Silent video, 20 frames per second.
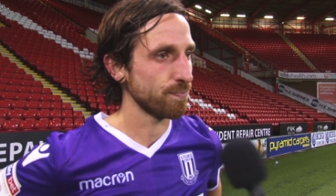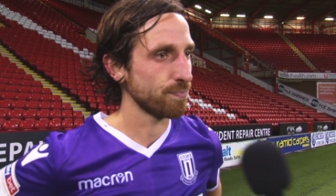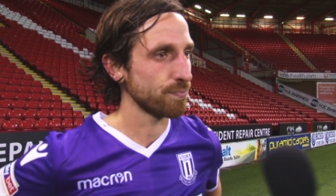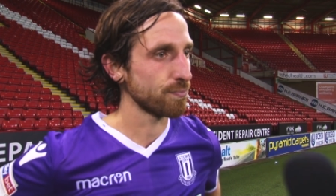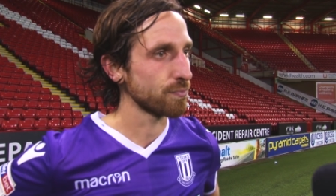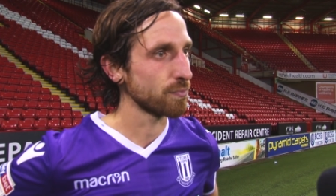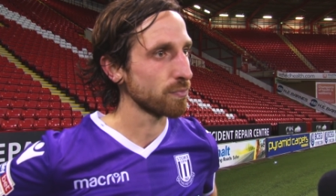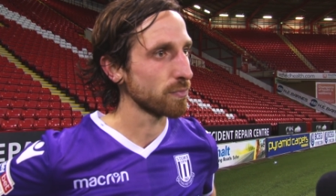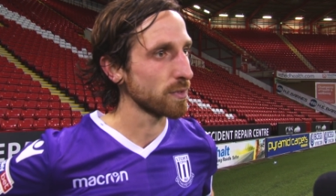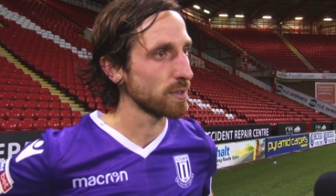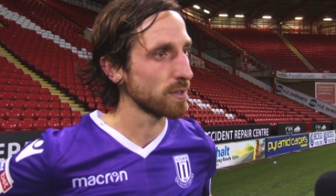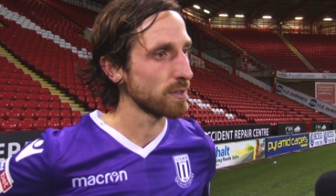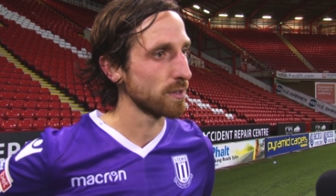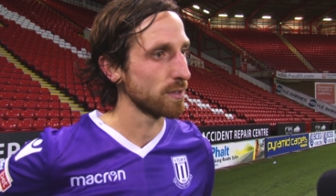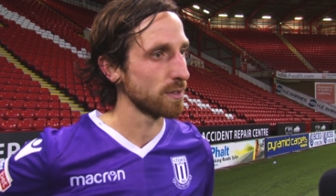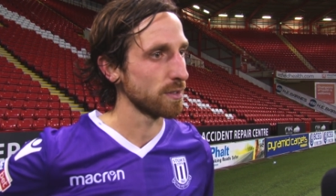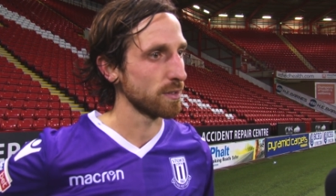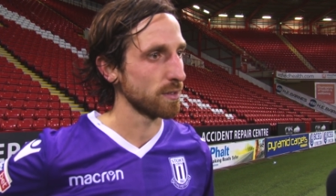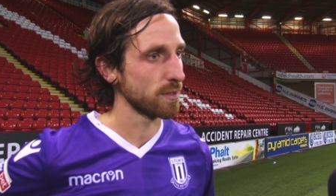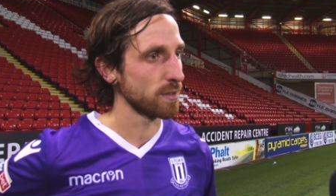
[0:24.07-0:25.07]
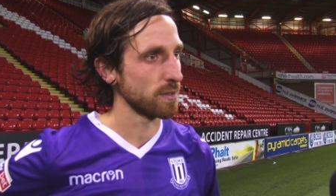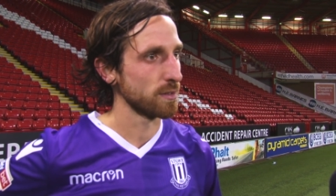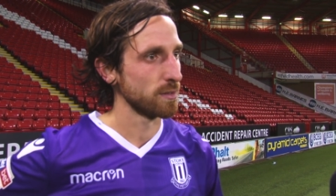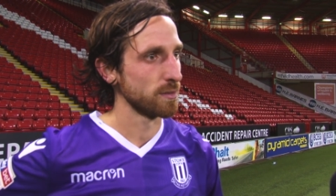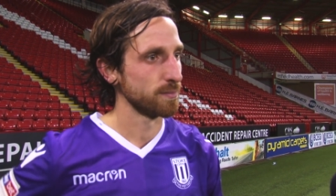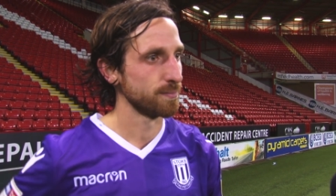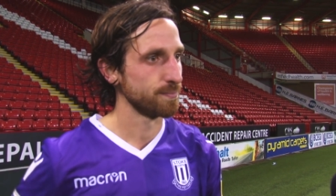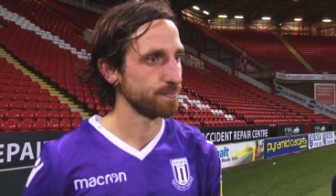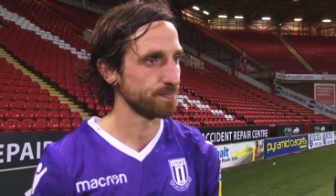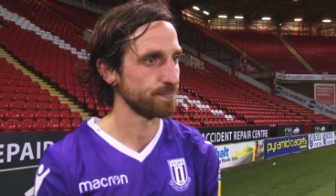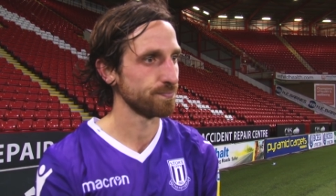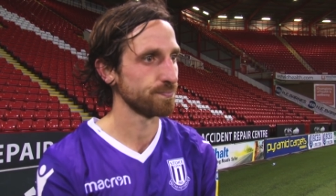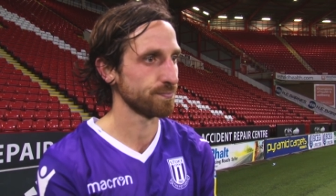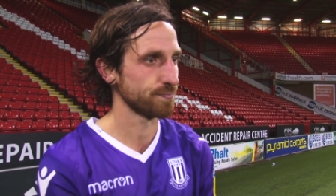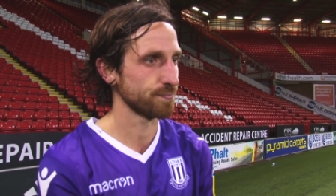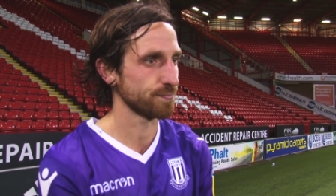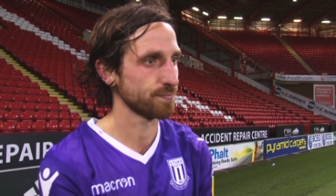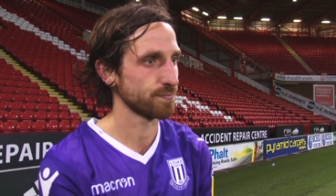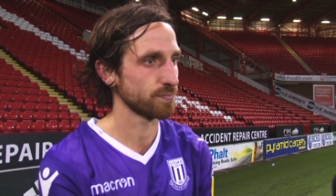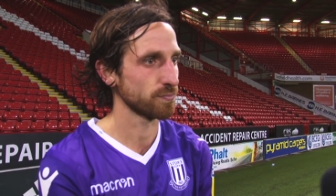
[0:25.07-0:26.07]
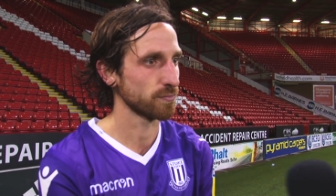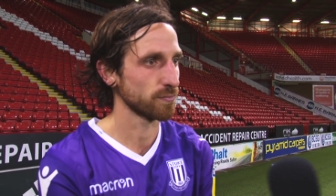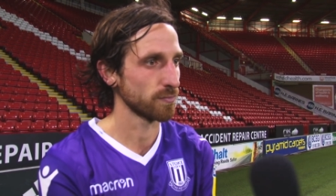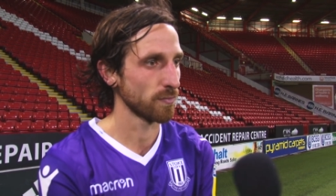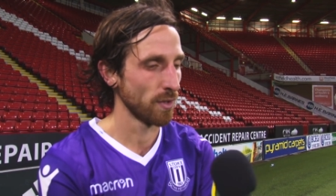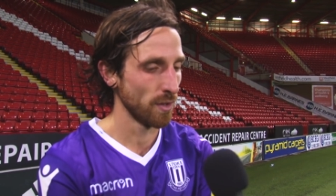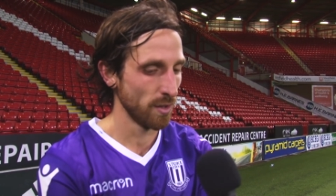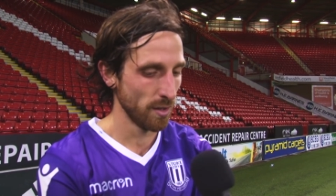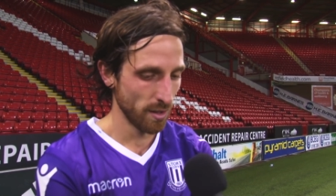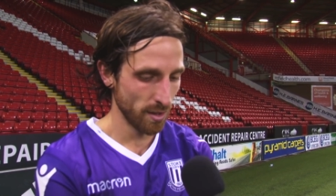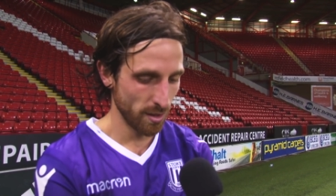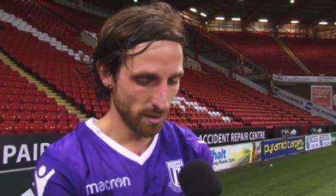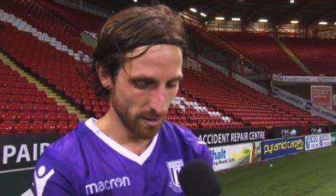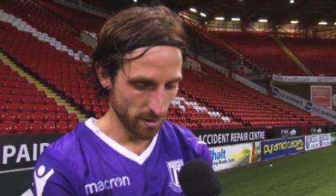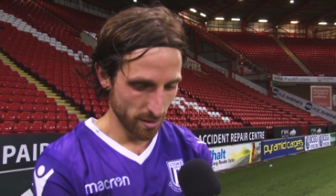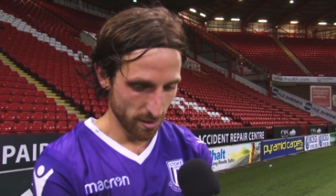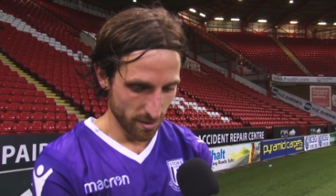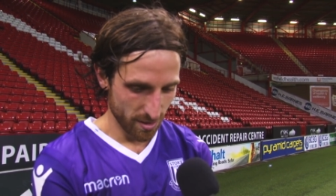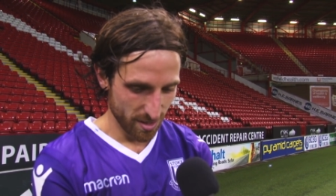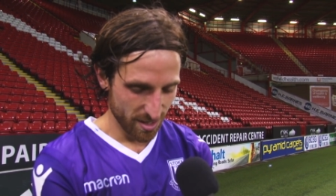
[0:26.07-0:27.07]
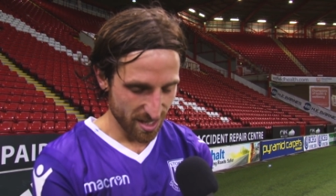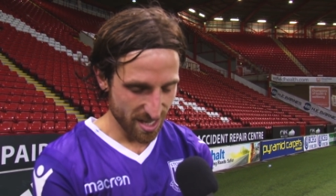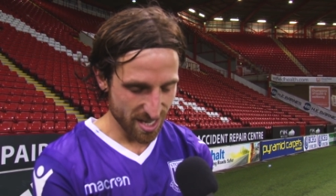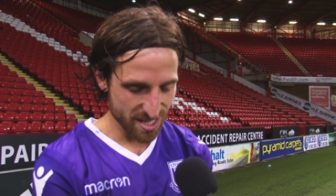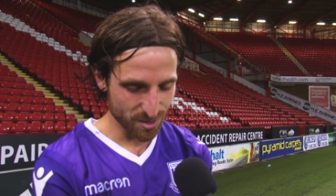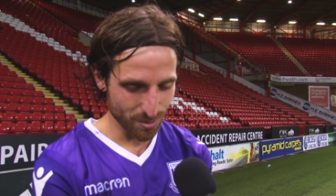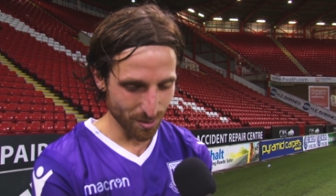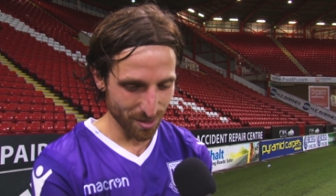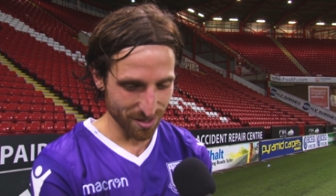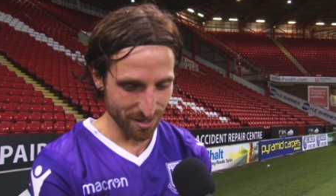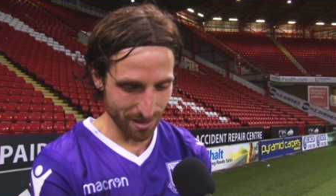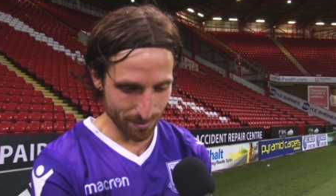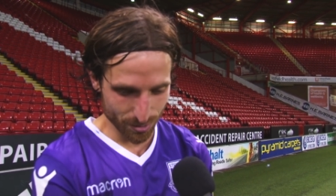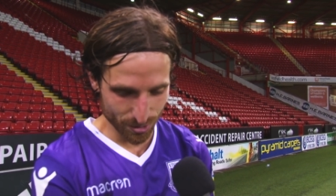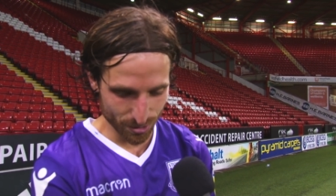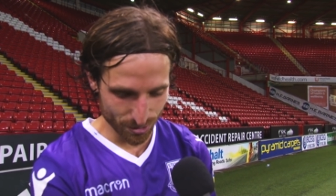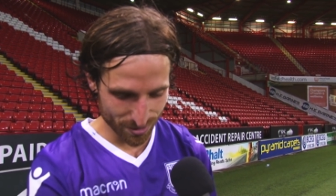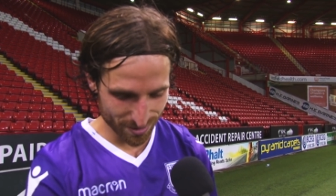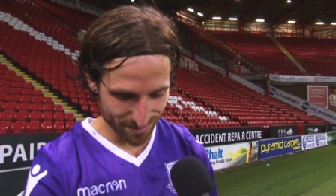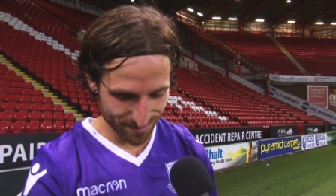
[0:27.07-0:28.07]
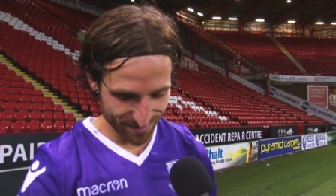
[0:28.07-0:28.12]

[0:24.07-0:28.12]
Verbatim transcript: And the goal, the free kick. Tell us about that. Uh, it's one of them you